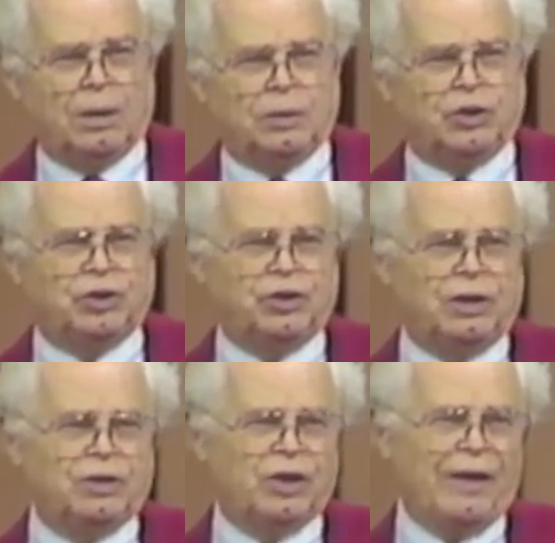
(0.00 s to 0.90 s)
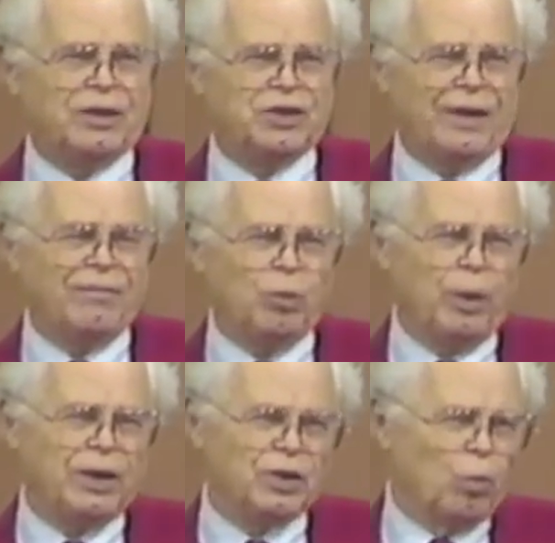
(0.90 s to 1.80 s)
7
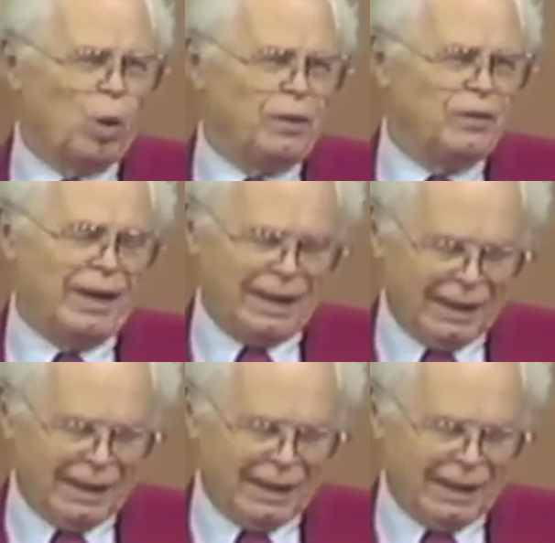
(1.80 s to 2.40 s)
weeks and 1 day